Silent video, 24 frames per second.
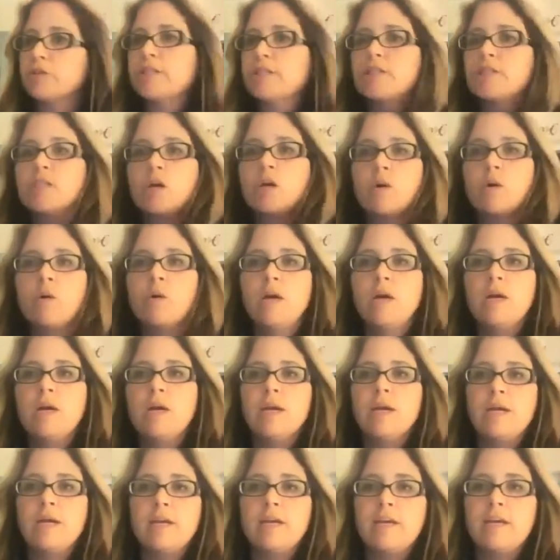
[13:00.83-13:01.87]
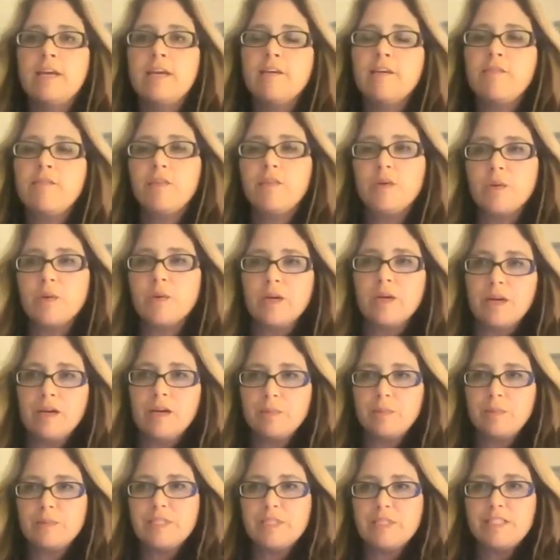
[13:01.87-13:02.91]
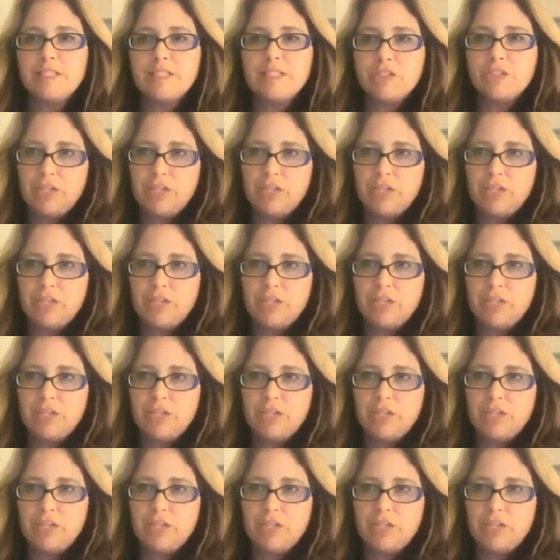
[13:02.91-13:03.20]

And so if you are up to this